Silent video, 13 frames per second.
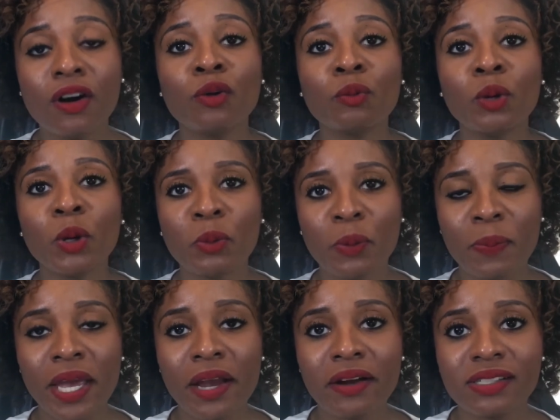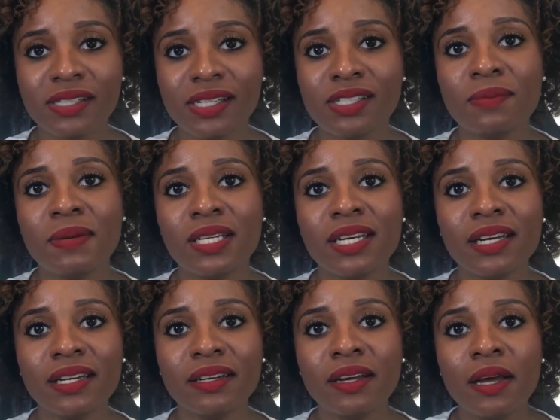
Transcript: on what repairs need to be done,